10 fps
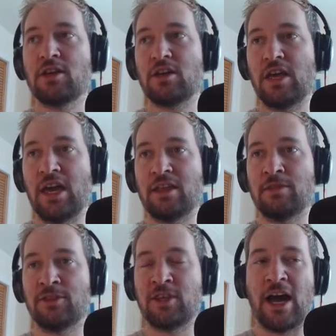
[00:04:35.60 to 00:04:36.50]
And
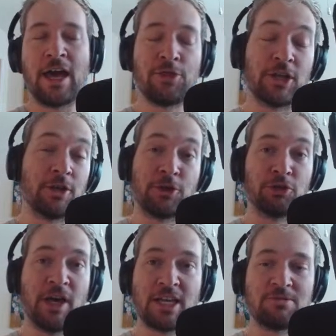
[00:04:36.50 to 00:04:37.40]
I thought the
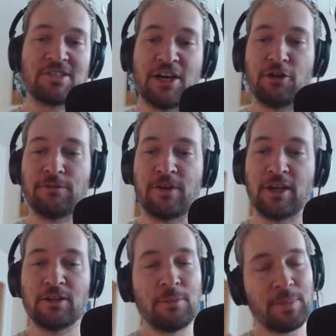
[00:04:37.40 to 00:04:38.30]
third act was
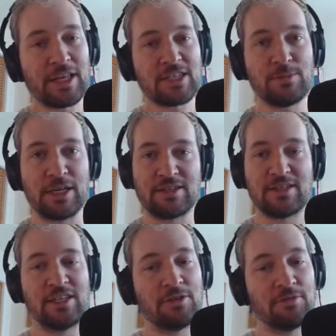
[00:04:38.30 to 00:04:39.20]
terrifying, but that's me. It's
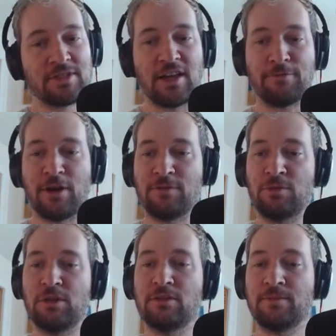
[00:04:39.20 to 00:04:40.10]
it's not for
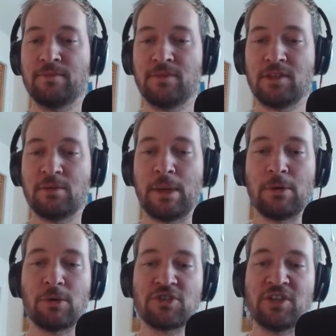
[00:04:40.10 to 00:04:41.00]
everyone. Maybe I'll
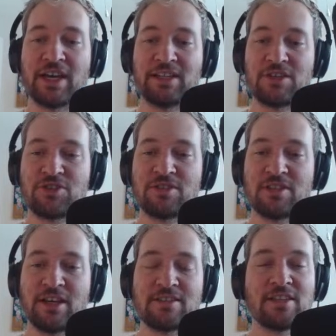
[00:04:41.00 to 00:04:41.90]
watch Annihilation
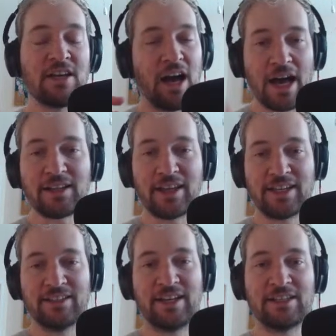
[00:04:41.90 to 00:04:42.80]
tonight. I like
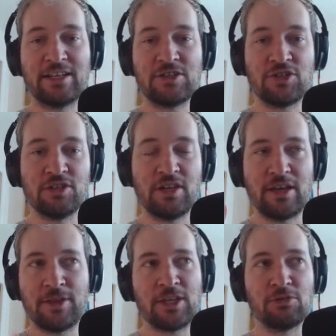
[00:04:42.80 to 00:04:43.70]
Annihilation. I
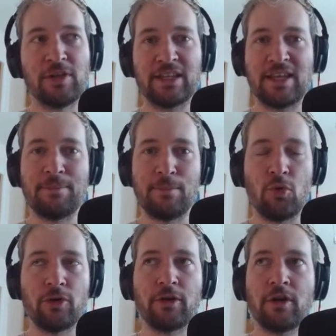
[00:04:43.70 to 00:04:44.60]
think you'll like that more.